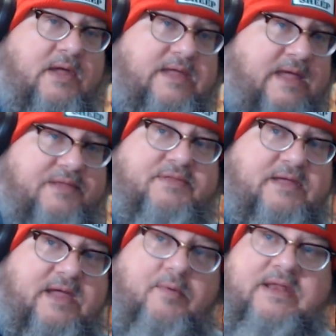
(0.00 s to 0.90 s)
Yes,
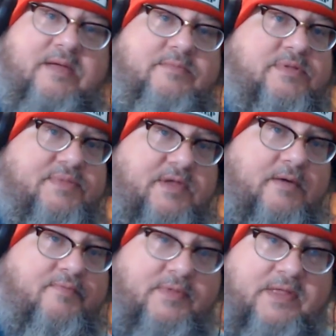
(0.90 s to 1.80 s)
he redeems himself
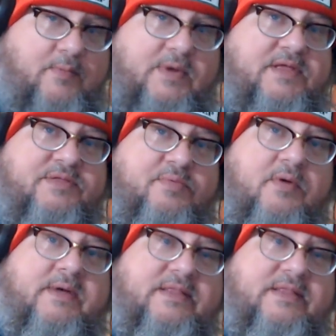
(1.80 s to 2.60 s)
with this movie.